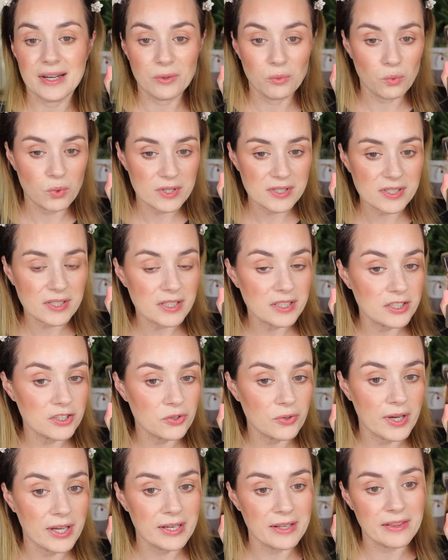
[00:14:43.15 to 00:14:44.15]
I wasn't gonna
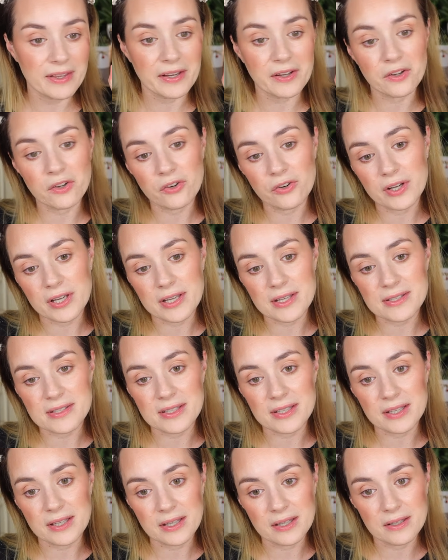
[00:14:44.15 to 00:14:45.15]
do anything
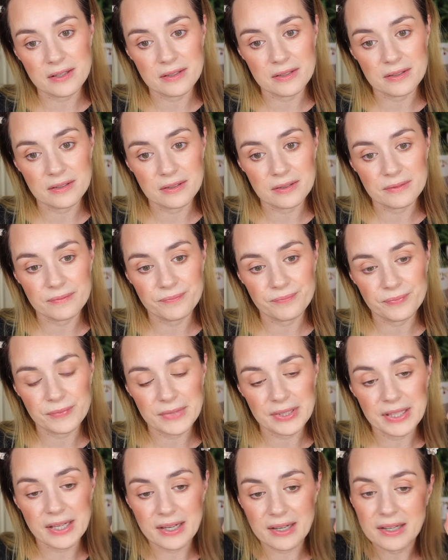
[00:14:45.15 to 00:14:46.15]
crazy.
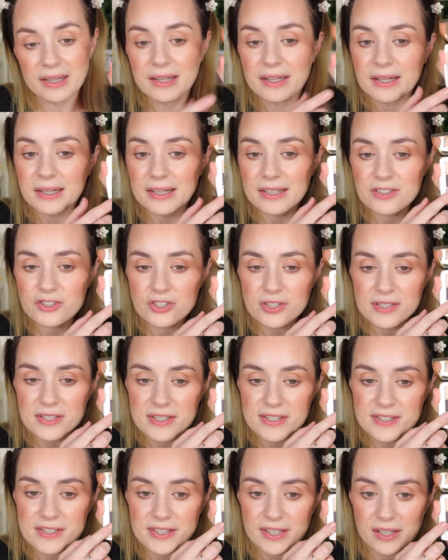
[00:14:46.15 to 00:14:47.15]
Yeah, let's just
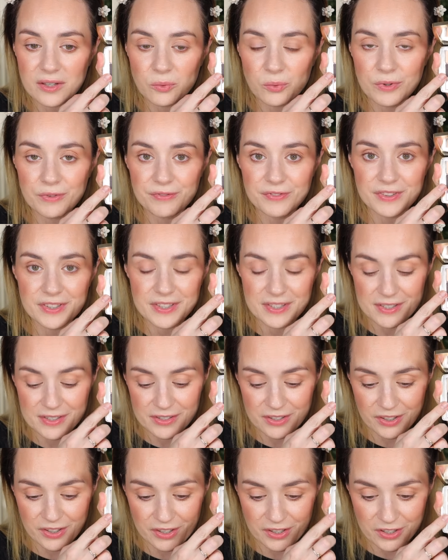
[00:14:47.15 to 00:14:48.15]
stick with this
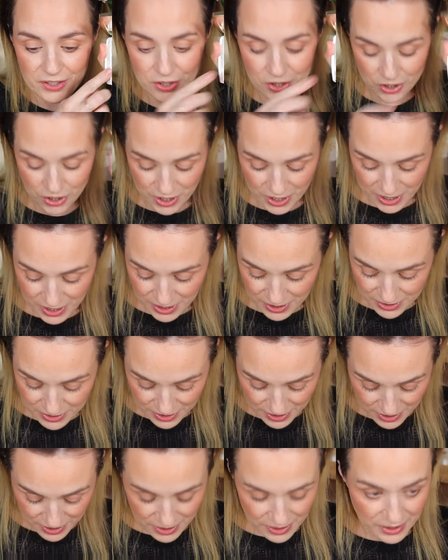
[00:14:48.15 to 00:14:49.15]
darker shade.
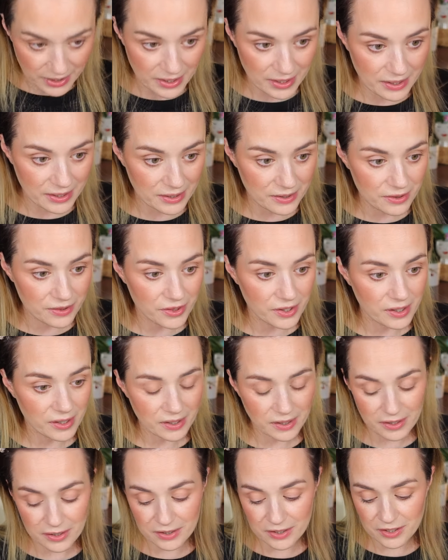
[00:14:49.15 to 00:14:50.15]
And I think
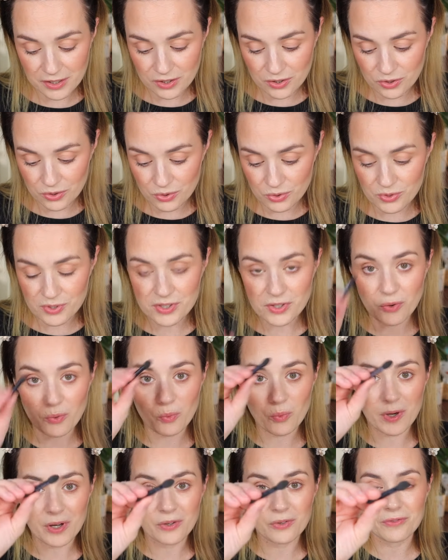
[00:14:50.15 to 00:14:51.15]
I'm gonna use
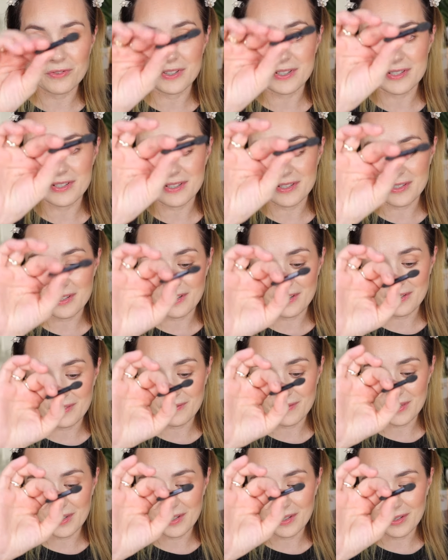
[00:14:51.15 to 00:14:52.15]
one of this,
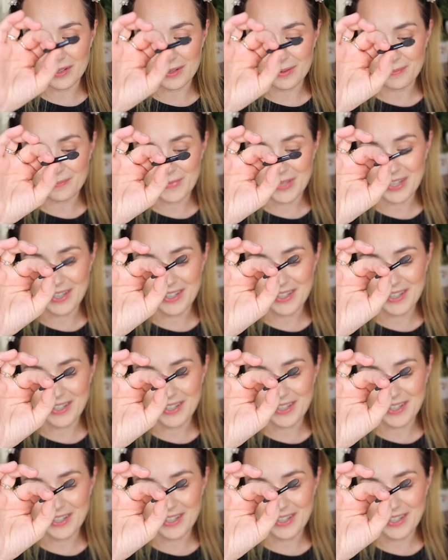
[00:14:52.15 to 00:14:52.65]
um,